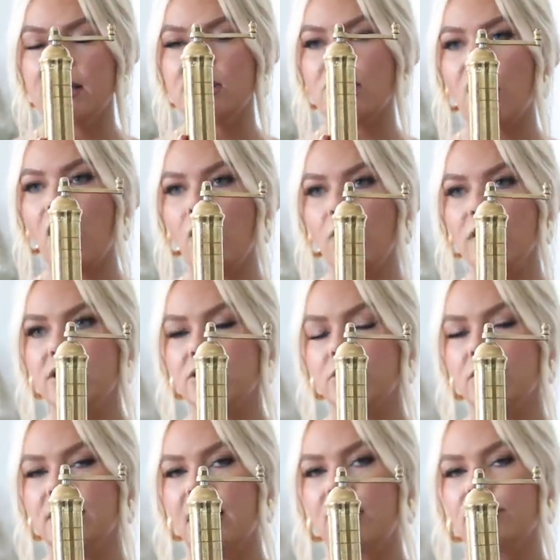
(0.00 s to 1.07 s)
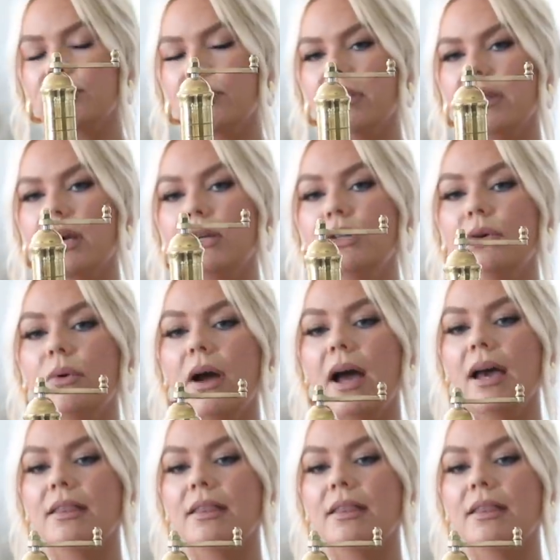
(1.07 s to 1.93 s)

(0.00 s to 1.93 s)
It's always sold out. So I thought, you know what?